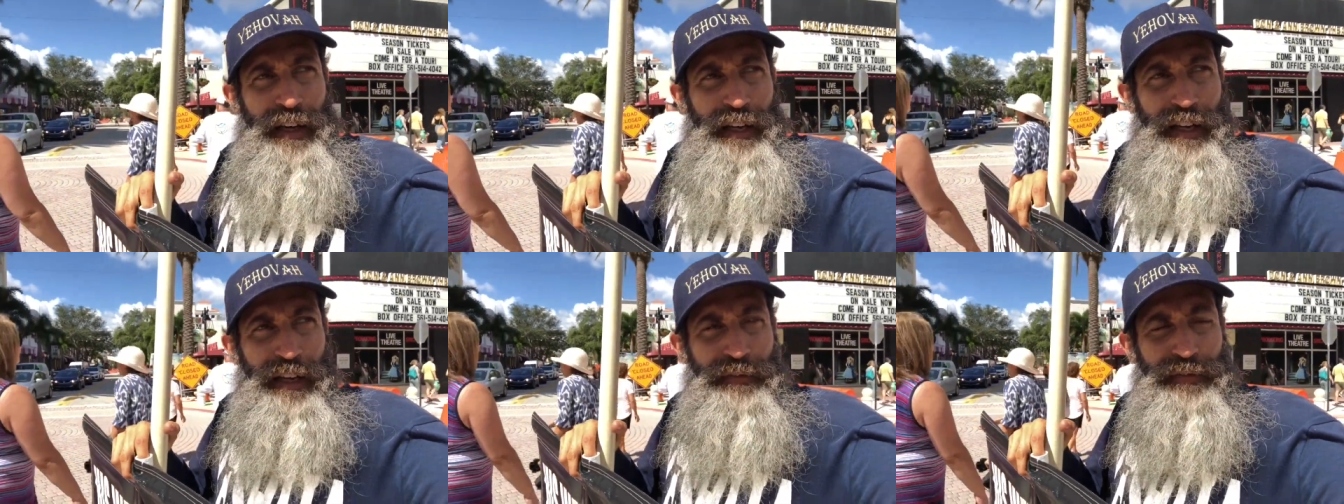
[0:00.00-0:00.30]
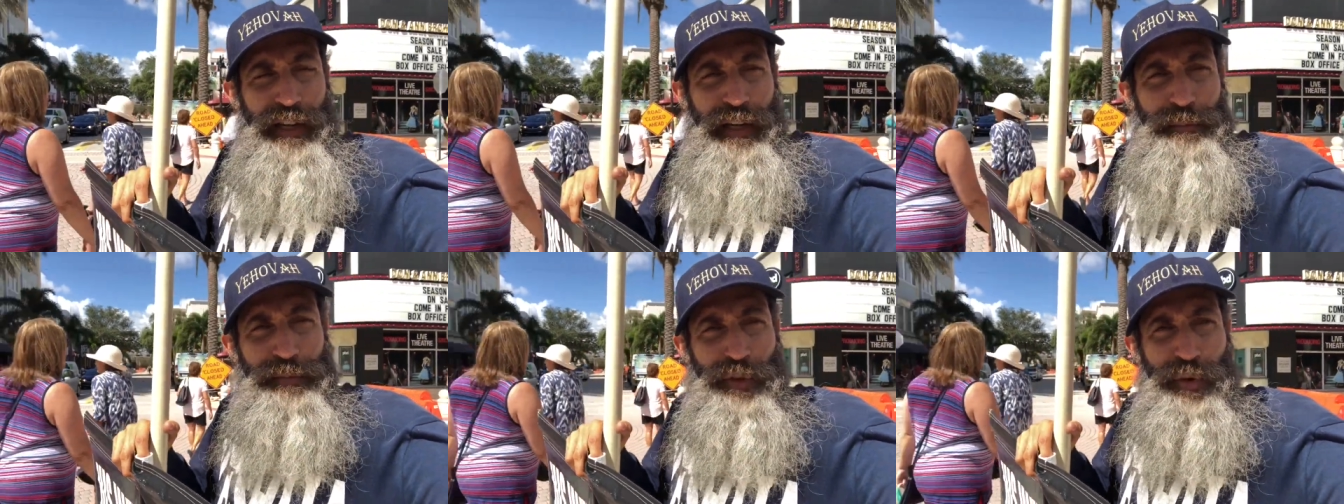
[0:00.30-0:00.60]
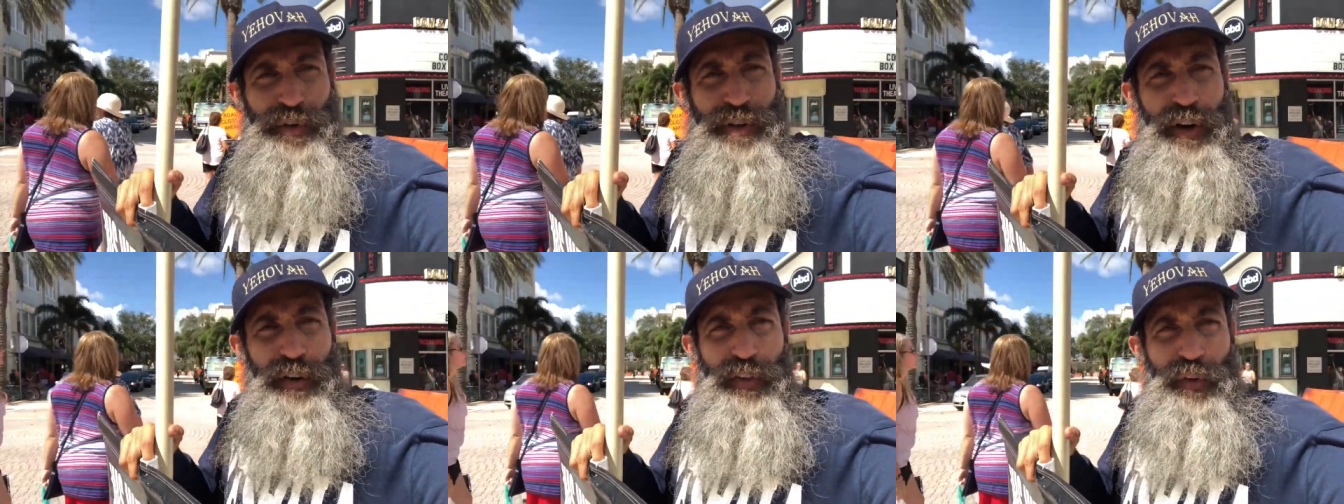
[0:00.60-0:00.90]
many of them
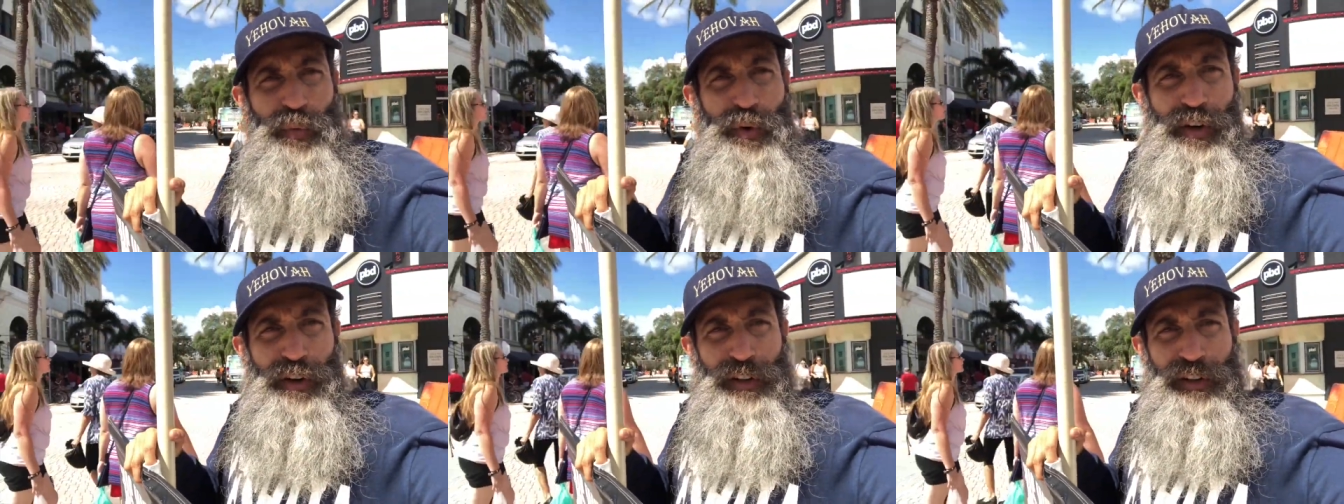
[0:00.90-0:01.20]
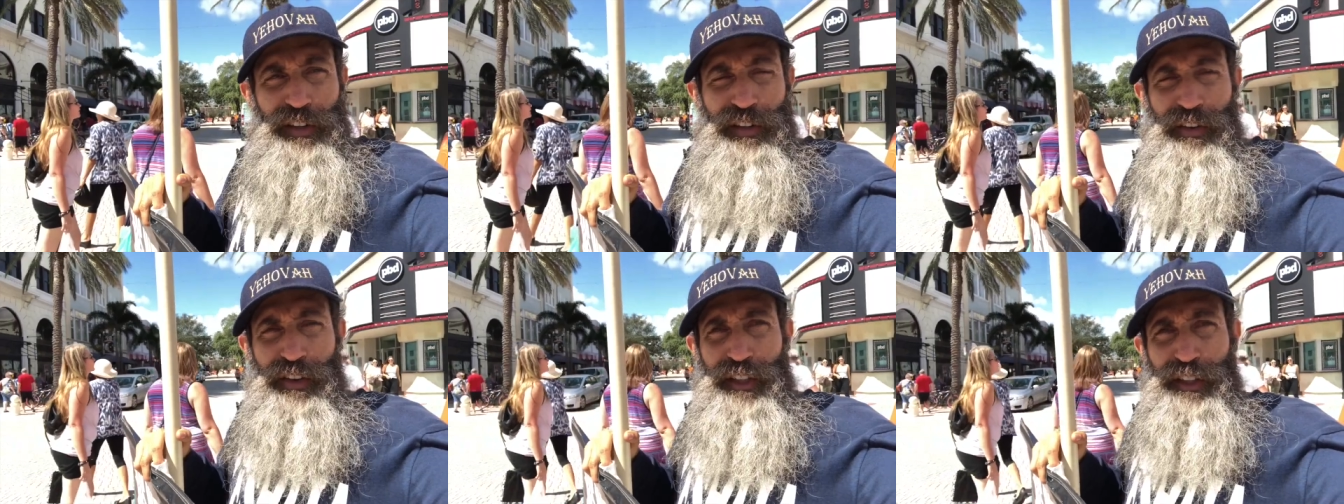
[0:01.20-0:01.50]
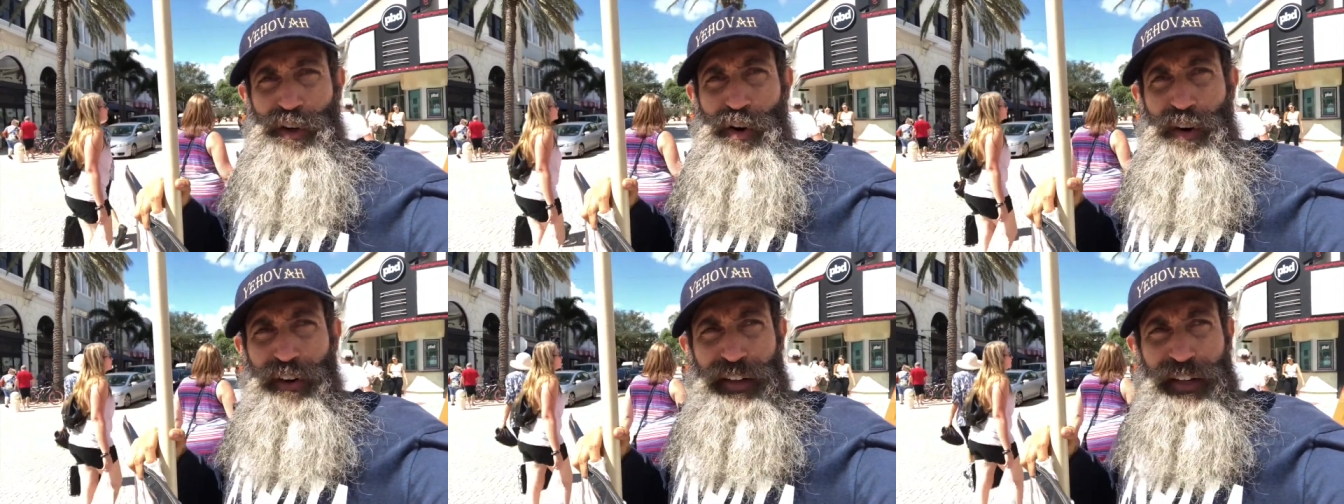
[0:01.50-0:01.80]
do know the word, and they're
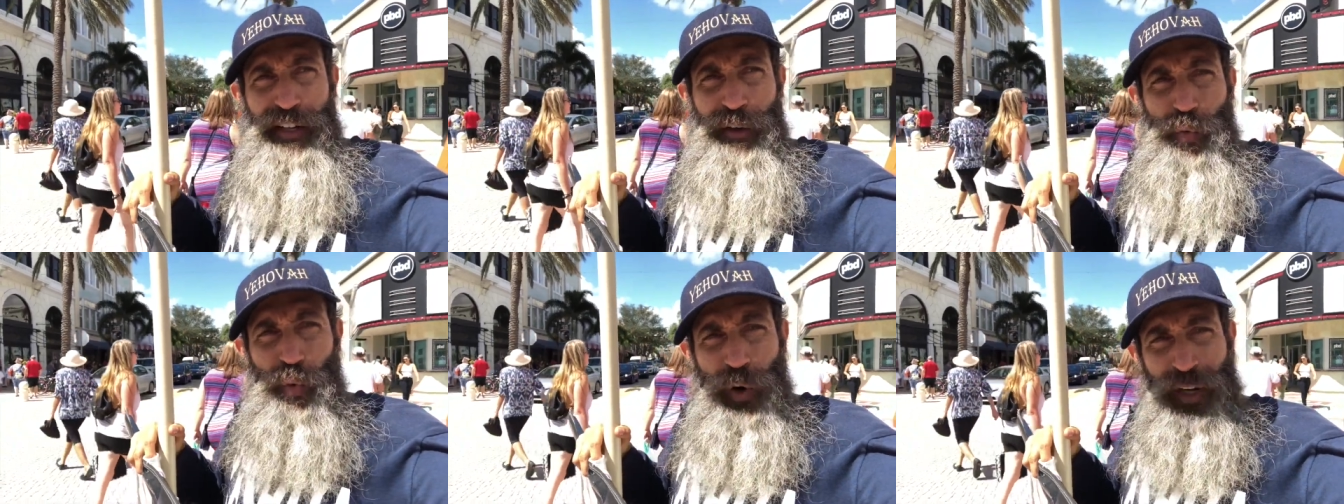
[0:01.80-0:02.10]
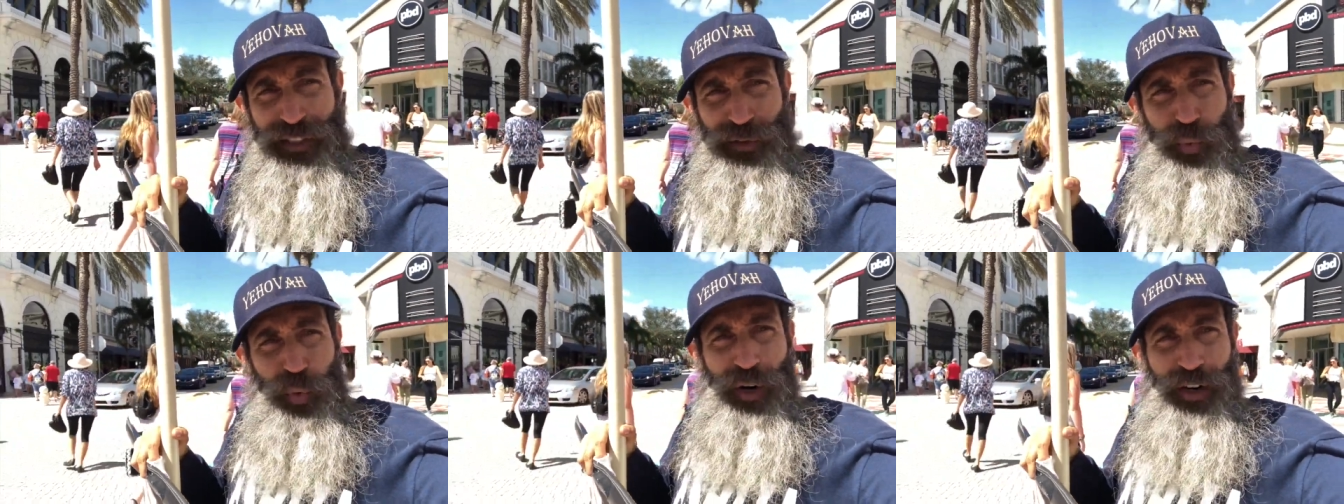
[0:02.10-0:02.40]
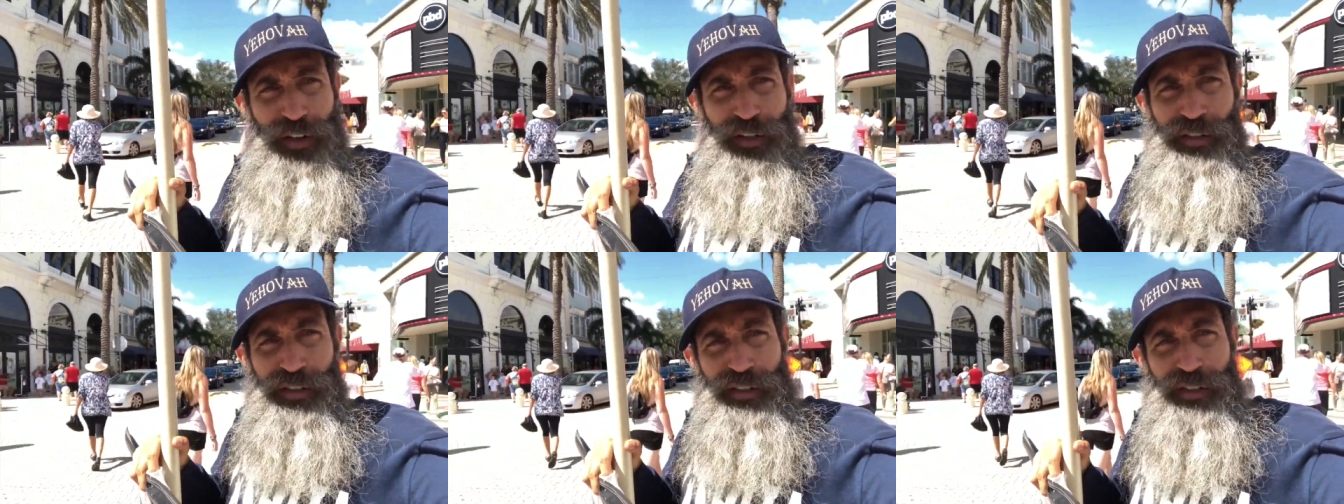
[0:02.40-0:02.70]
ignoring it. What's
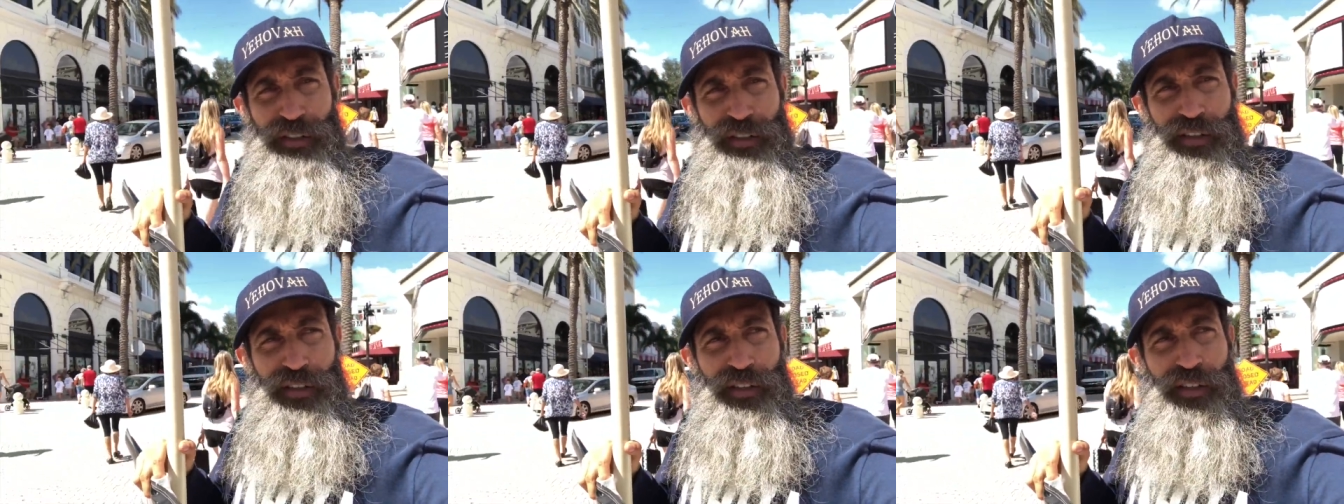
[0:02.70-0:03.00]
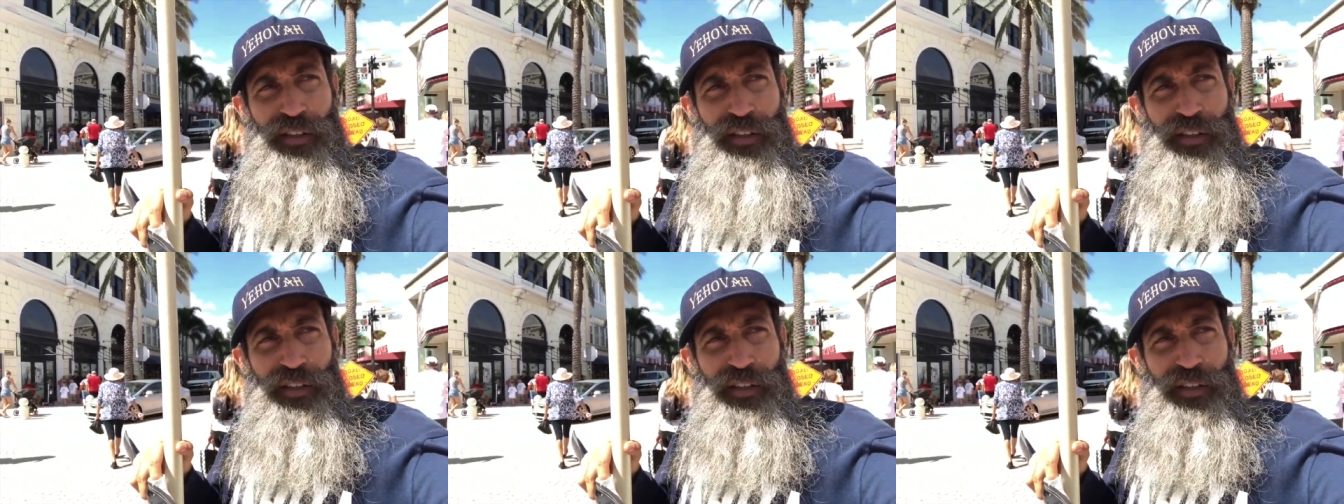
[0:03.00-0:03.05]
worse?